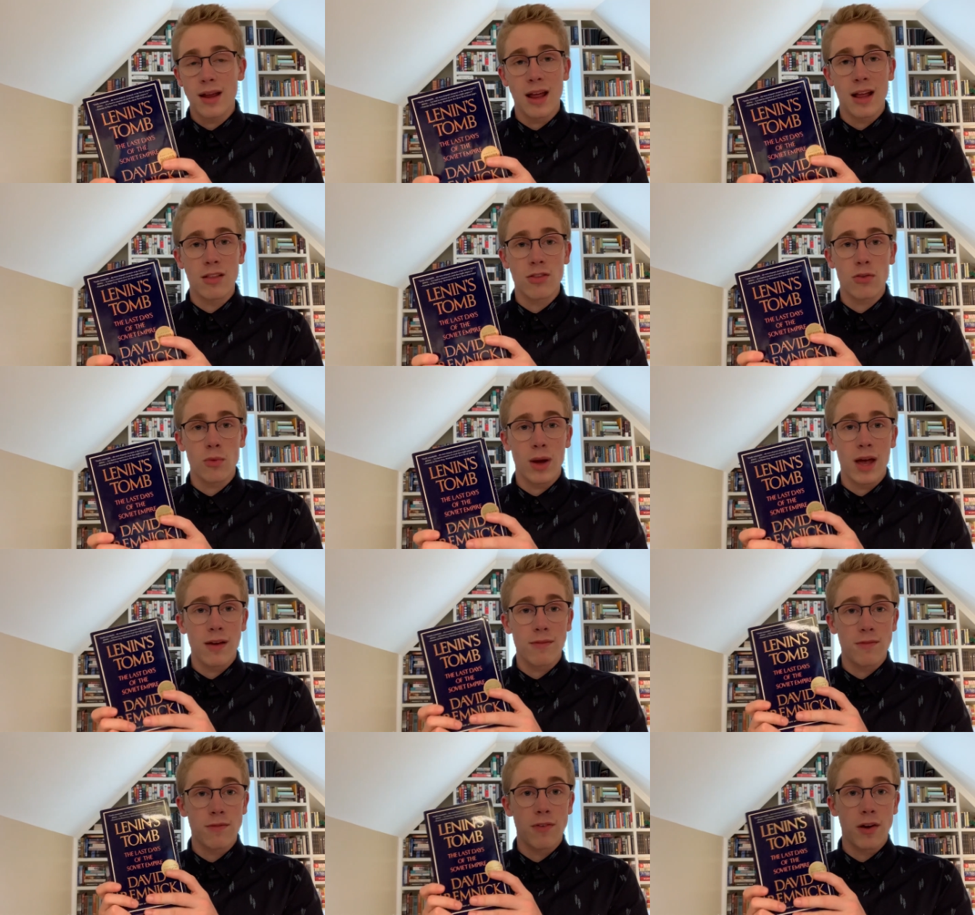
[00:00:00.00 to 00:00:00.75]
and so I
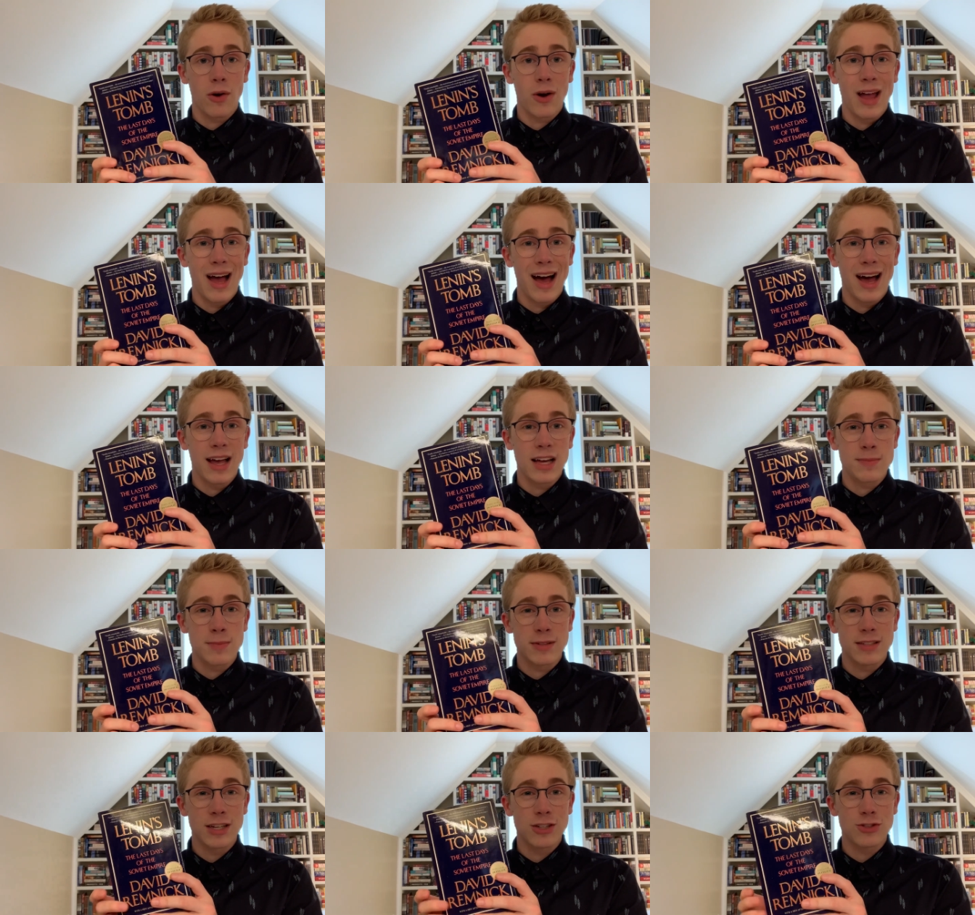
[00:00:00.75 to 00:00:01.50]
have very high
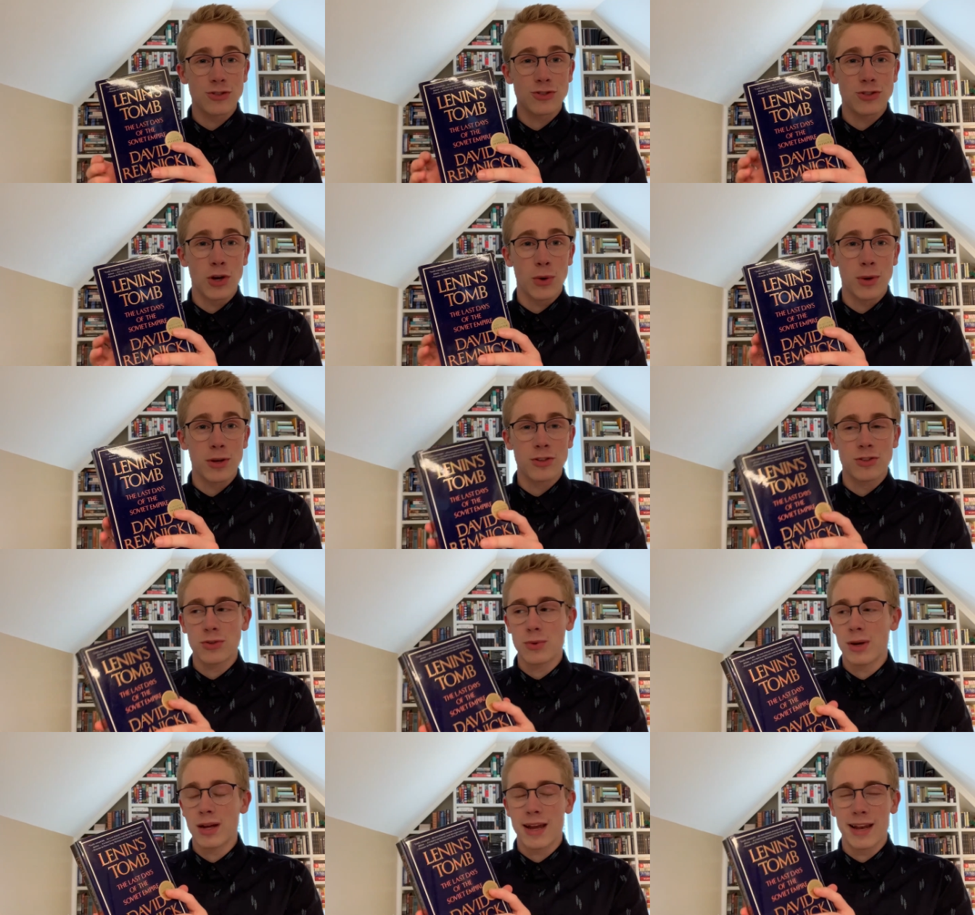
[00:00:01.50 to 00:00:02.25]
expectations going
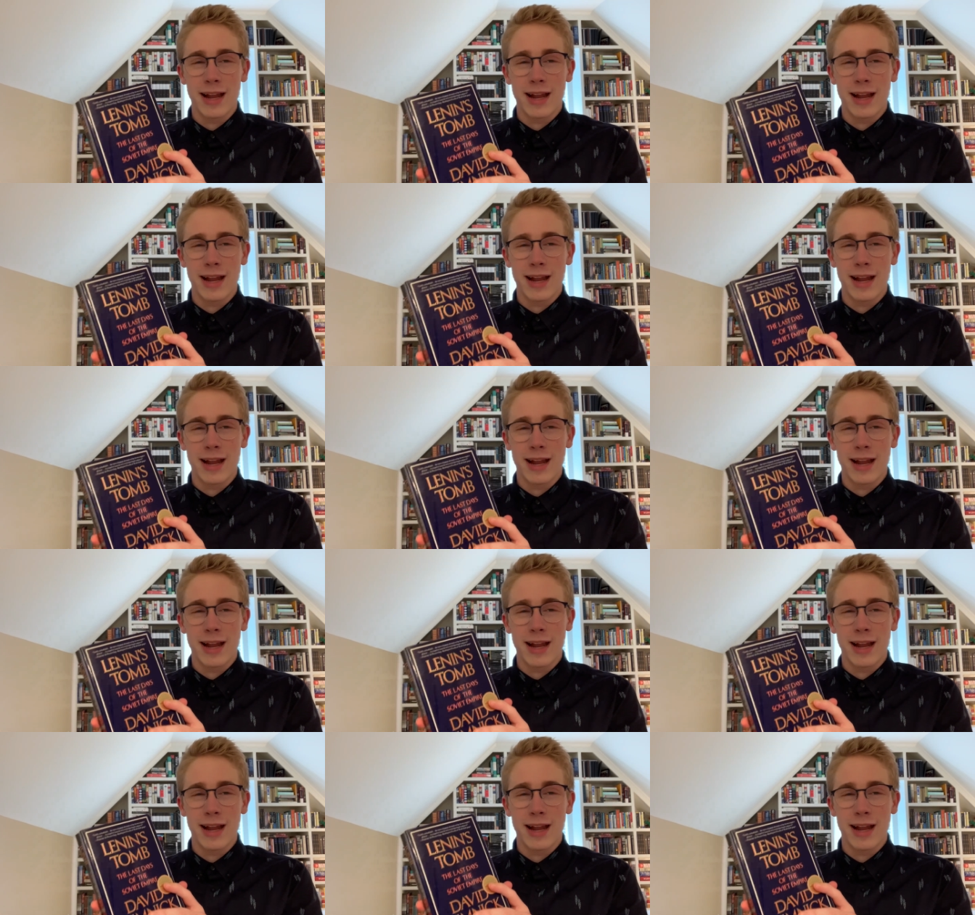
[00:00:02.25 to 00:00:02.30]
into it,